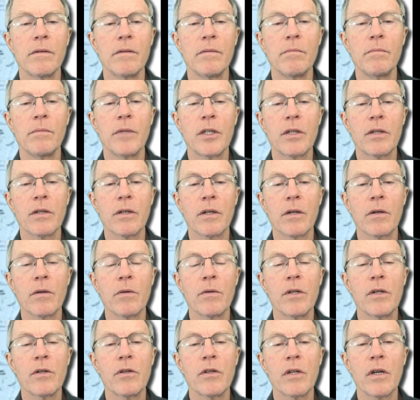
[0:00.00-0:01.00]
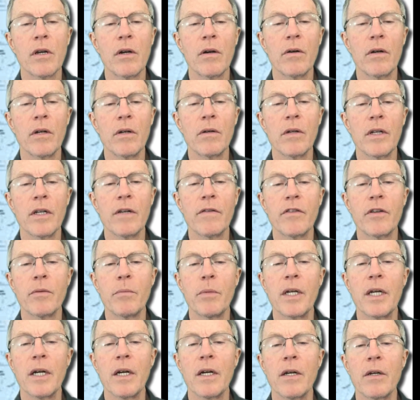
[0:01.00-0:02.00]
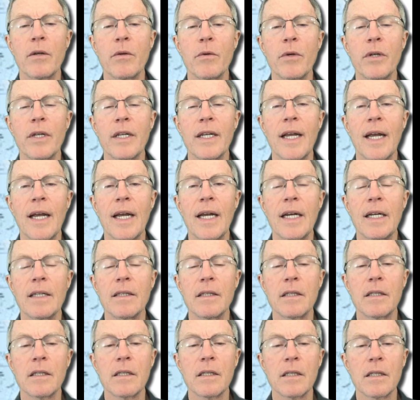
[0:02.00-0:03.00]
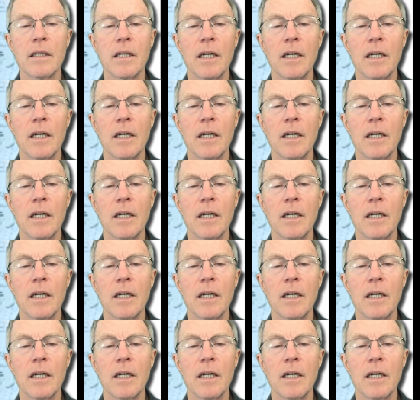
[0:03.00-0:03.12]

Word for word: Mister Caruso, who lived to be one hundred and eight.